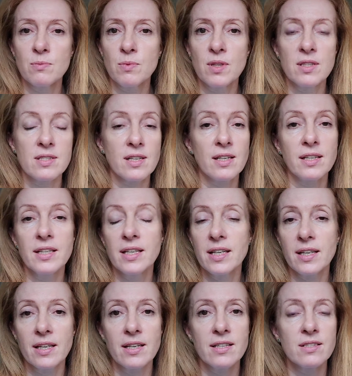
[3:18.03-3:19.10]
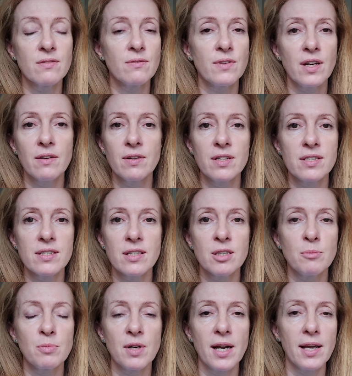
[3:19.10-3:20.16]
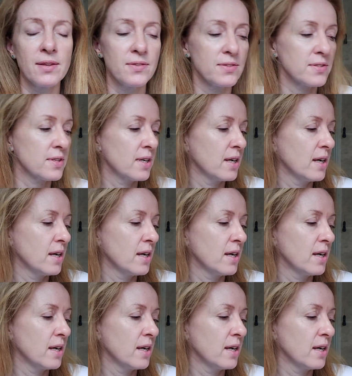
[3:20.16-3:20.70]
as Clinique is, and various other brands.